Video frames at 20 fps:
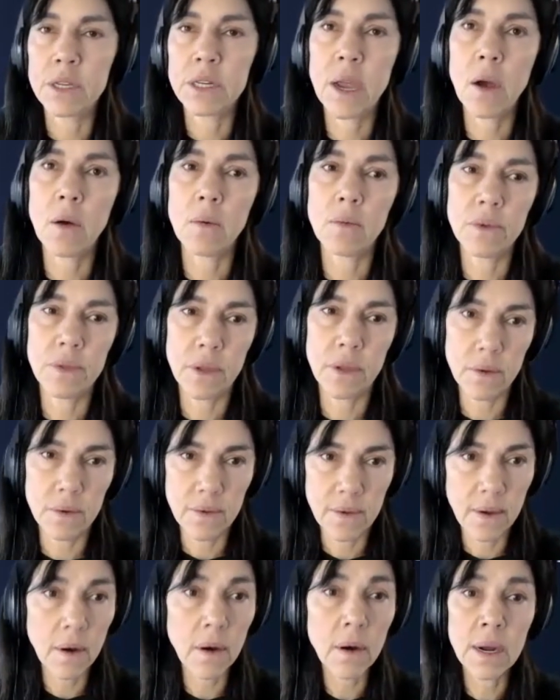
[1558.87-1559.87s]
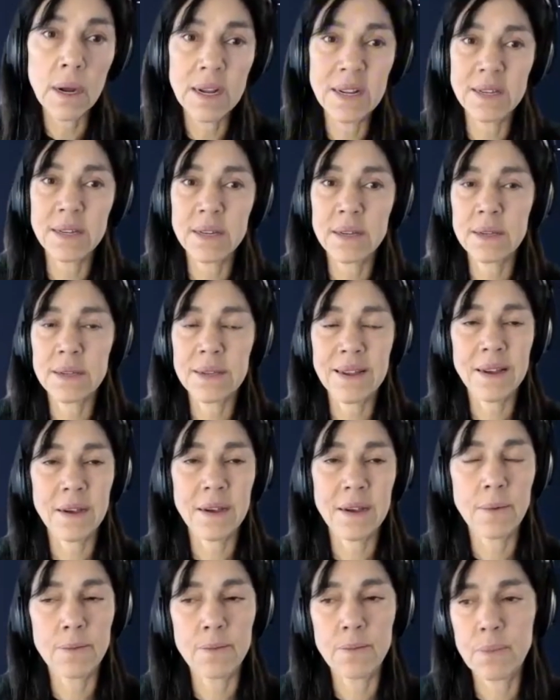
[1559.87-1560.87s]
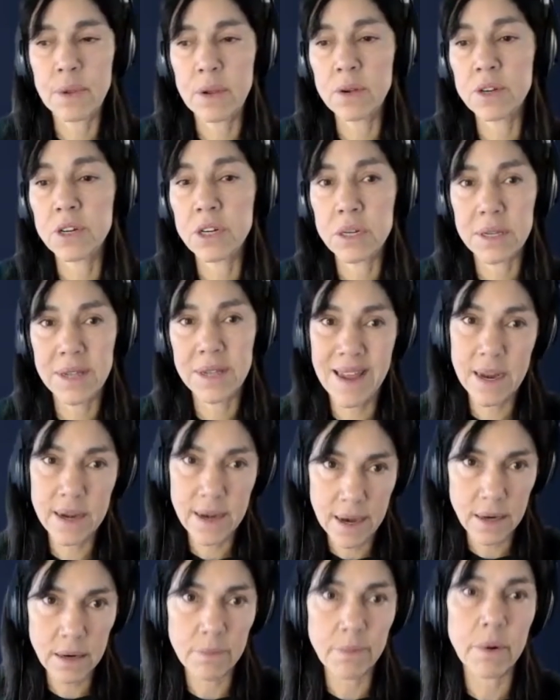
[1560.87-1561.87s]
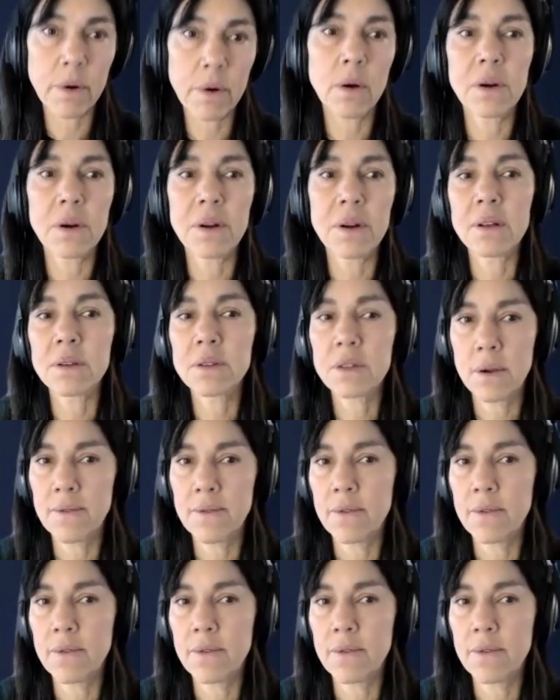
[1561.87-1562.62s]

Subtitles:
to help with the UTIs, to help because she's had antibiotics